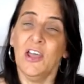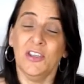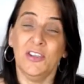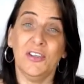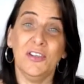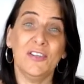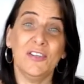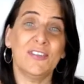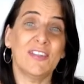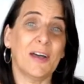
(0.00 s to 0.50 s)

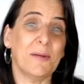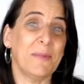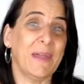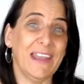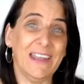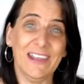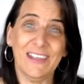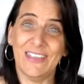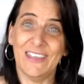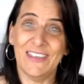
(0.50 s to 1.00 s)
Use up
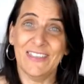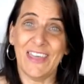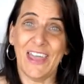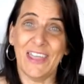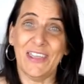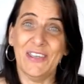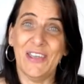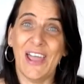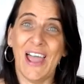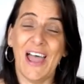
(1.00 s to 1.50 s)
anything
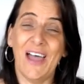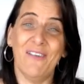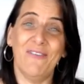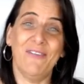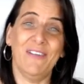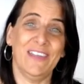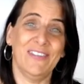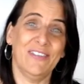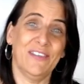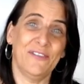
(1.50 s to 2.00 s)
that you
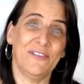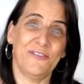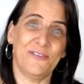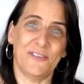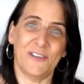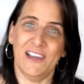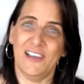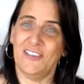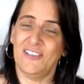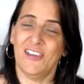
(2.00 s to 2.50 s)
have in the
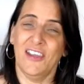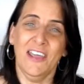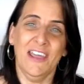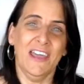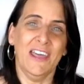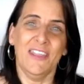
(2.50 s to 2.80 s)
fridge.